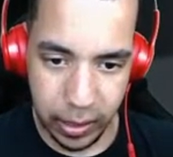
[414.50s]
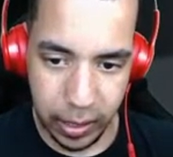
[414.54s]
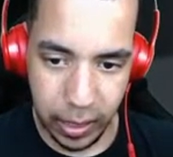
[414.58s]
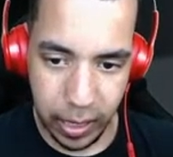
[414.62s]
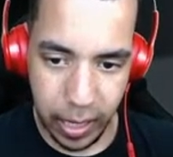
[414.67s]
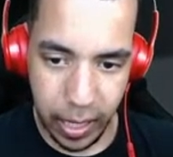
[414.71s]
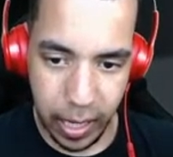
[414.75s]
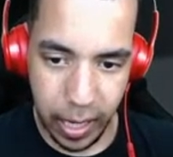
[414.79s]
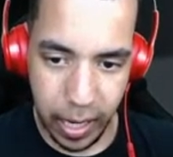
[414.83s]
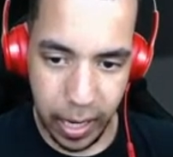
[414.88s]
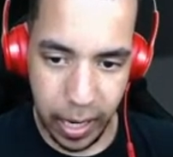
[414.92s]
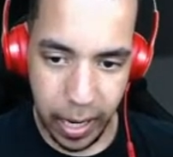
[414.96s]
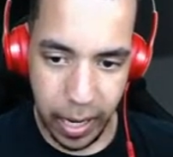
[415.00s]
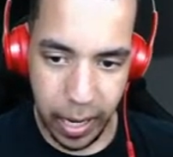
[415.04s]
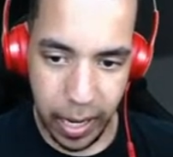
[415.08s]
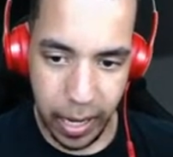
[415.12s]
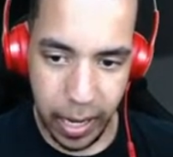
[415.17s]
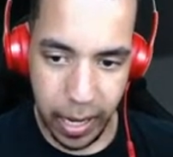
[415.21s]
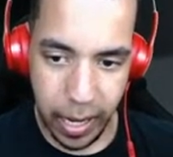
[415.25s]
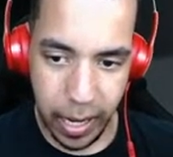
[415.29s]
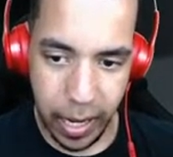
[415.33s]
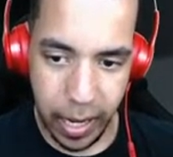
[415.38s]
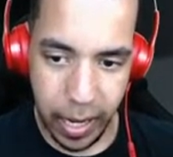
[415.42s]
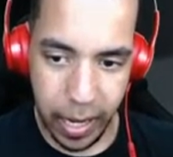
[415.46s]
Uh,
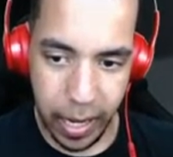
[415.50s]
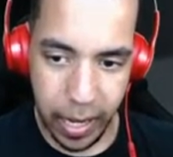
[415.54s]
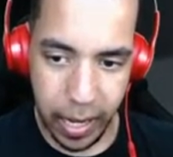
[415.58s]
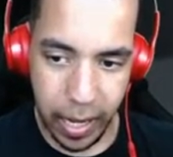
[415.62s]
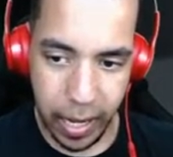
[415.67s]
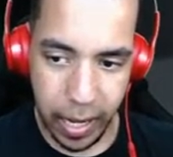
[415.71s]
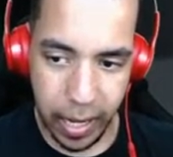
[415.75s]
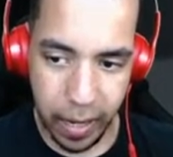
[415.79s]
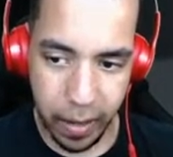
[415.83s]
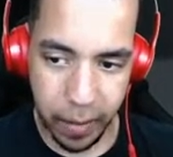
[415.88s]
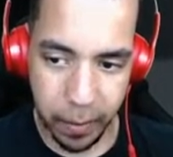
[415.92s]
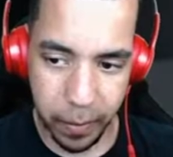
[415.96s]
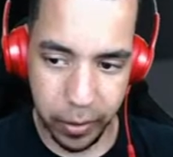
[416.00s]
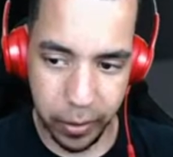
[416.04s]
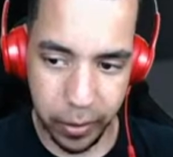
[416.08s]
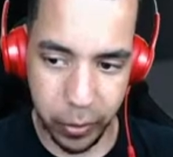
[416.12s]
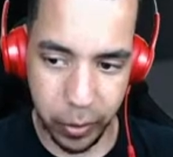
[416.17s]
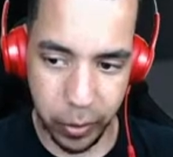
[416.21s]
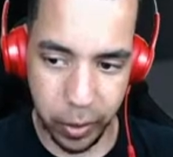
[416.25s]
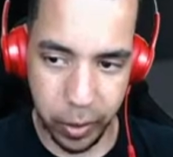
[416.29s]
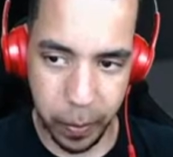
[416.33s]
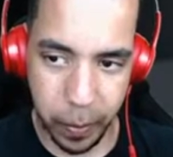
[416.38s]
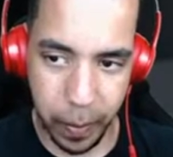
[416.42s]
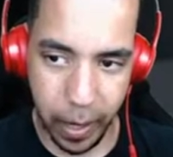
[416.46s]
I'm gonna
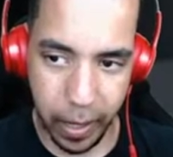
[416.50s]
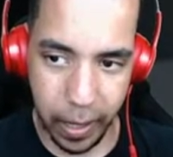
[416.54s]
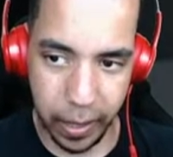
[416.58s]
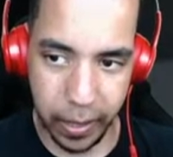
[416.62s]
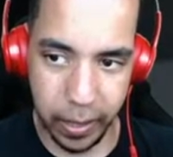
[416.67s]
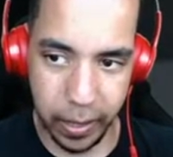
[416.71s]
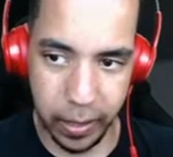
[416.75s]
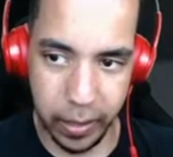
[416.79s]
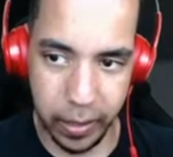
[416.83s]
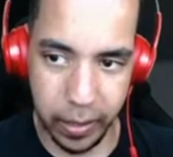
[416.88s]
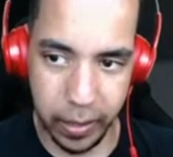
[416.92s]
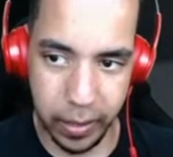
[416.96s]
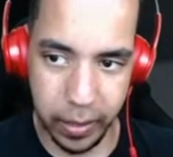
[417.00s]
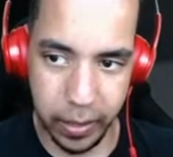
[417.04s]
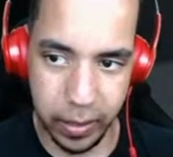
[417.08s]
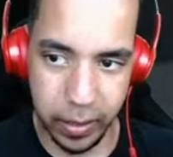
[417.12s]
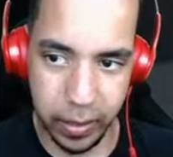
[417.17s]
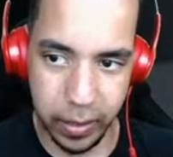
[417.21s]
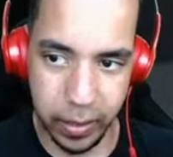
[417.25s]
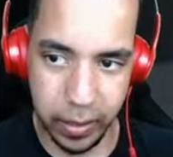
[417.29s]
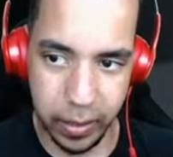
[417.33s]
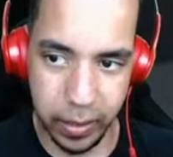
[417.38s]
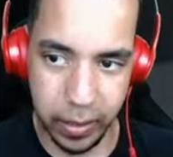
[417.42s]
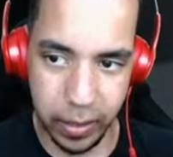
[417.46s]
switch back.
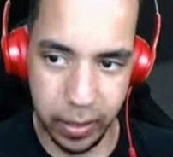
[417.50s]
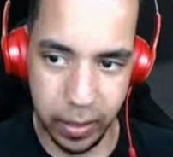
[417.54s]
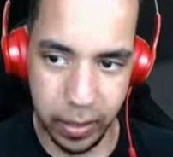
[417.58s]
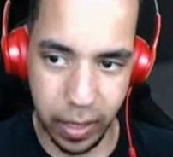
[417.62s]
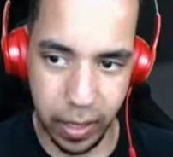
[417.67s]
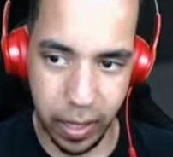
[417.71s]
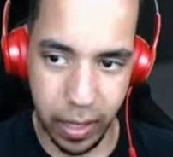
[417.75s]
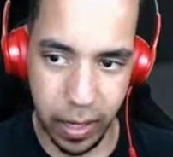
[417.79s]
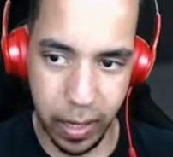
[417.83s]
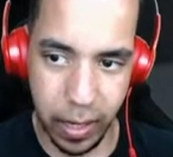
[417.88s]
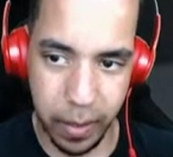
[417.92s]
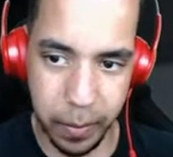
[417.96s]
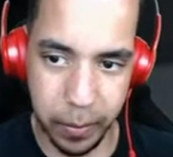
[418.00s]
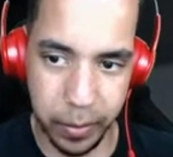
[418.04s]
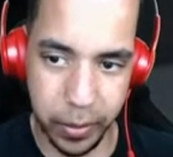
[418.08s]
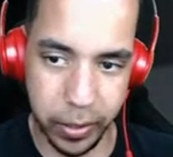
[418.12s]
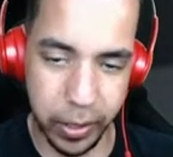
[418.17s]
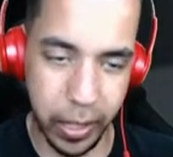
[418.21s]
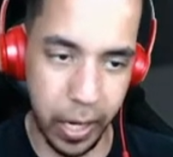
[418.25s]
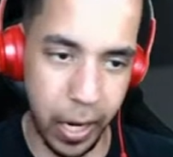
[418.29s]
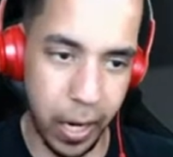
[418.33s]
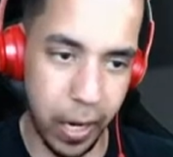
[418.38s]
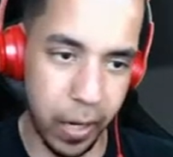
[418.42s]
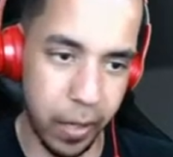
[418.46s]
I'm
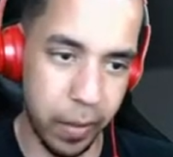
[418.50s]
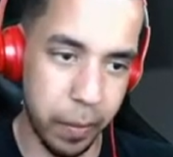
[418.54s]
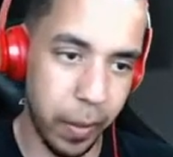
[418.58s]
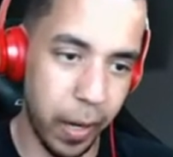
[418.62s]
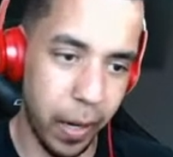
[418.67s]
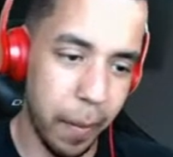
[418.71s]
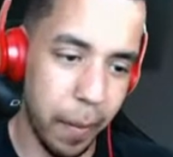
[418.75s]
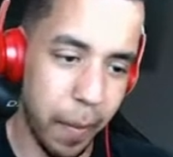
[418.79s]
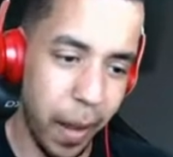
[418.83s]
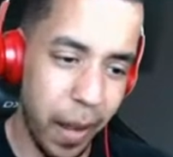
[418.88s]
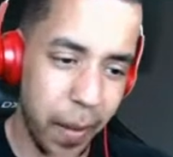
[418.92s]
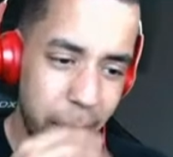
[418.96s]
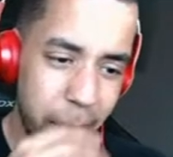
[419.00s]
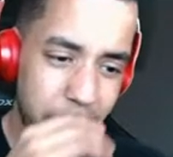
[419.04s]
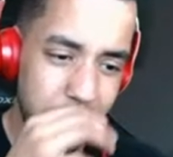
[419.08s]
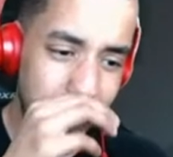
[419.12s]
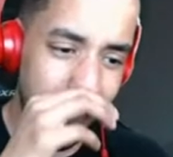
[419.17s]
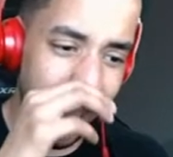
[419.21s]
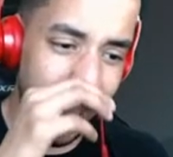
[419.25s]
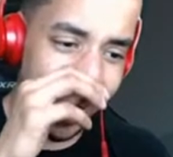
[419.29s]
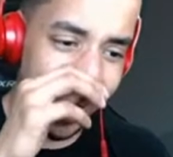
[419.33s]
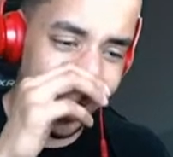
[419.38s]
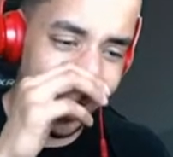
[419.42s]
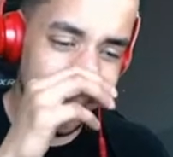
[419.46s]
scared, but I might be
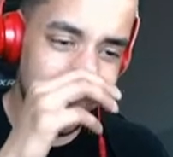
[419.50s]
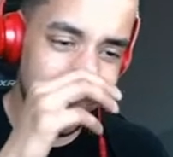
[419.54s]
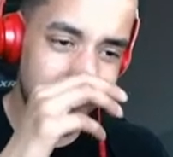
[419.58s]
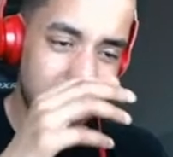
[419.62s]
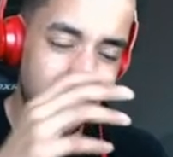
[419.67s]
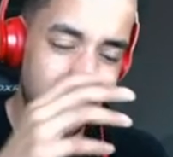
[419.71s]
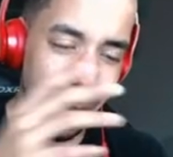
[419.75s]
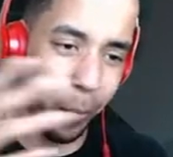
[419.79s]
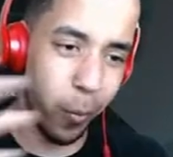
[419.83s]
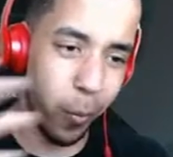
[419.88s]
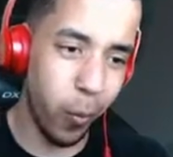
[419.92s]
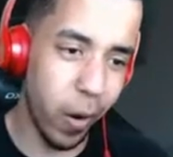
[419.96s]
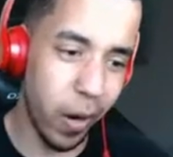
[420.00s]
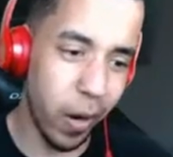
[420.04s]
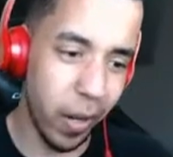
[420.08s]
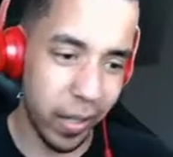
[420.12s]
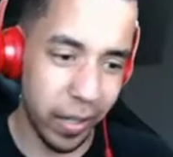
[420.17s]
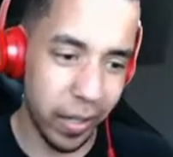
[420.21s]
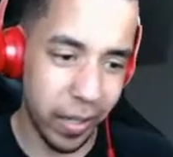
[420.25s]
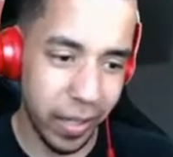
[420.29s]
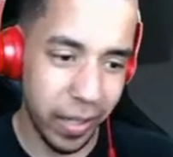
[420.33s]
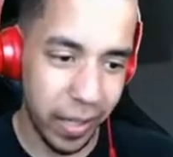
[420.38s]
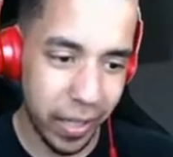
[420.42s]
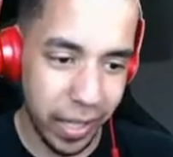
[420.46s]
back at step
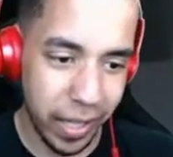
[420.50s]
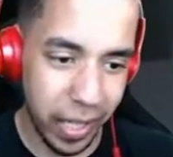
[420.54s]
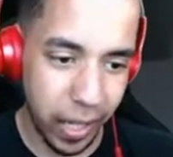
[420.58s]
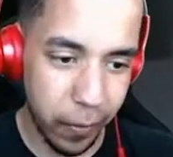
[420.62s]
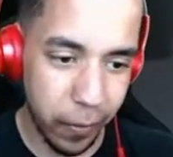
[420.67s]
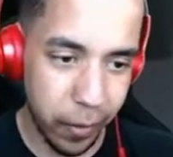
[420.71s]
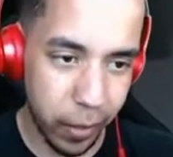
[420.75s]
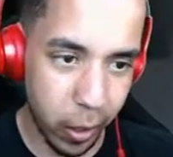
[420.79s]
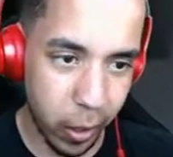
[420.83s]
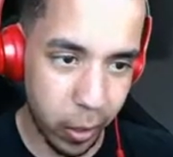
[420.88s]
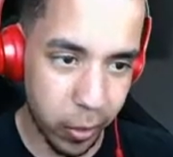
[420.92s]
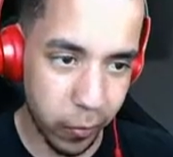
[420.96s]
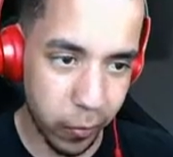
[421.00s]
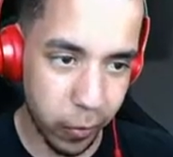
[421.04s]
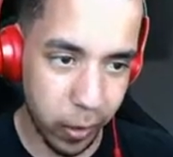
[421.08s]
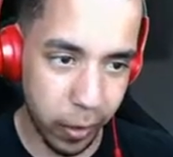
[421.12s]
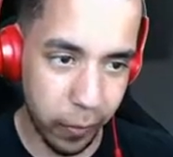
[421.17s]
one. If he goes for,